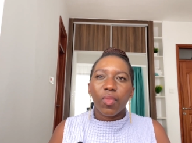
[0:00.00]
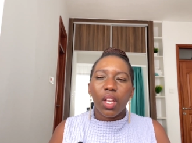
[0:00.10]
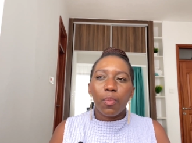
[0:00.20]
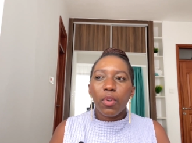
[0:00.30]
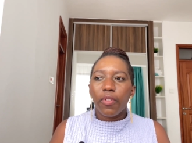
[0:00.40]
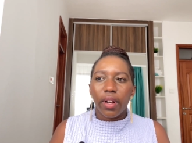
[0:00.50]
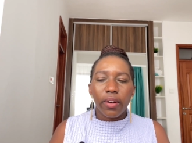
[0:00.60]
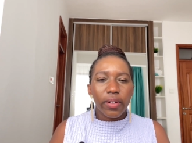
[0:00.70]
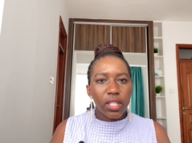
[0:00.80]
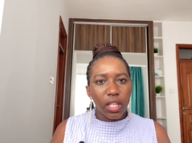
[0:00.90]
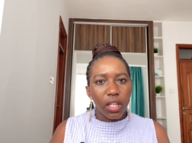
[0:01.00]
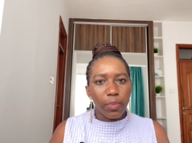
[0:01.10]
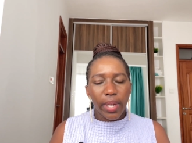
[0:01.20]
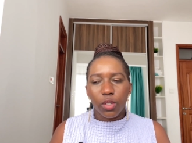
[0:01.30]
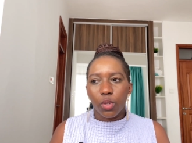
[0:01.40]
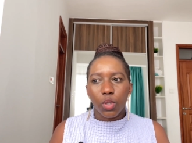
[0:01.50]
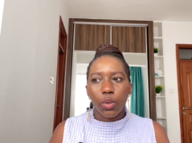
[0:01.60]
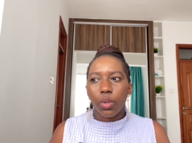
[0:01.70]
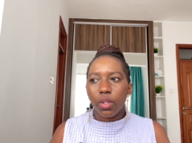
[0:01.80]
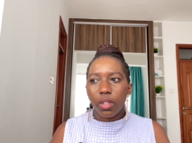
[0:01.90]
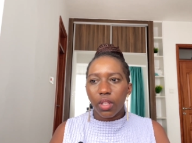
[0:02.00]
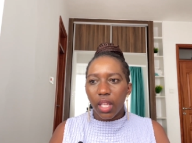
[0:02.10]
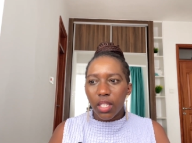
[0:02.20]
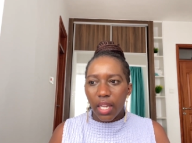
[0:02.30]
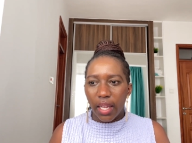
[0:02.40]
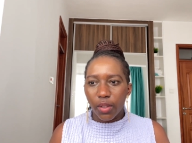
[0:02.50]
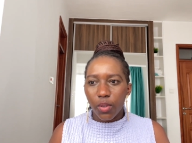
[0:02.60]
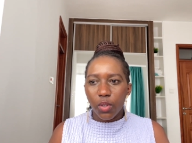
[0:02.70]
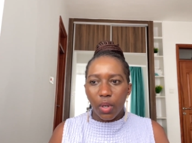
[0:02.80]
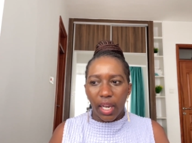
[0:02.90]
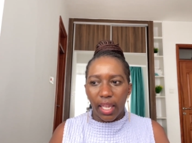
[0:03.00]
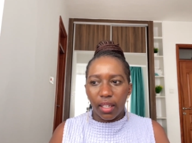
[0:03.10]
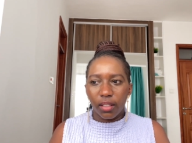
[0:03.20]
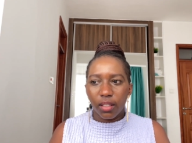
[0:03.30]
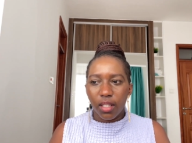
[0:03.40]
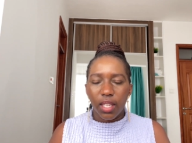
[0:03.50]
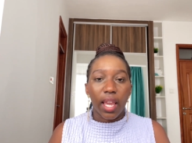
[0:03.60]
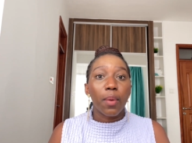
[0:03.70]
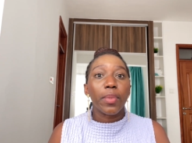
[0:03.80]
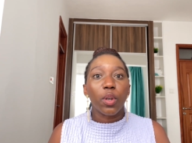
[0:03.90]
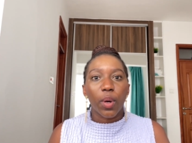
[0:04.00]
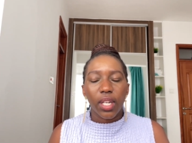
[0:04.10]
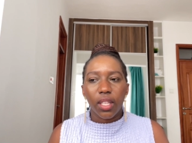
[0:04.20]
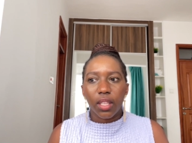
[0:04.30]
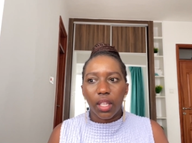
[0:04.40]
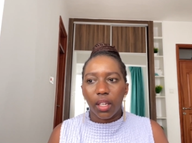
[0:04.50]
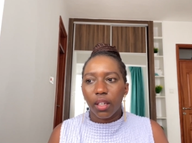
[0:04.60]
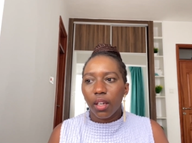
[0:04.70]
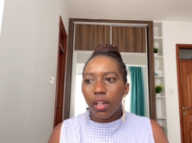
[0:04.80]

I'm a very resilient person, so things like those don't like scare me or anything.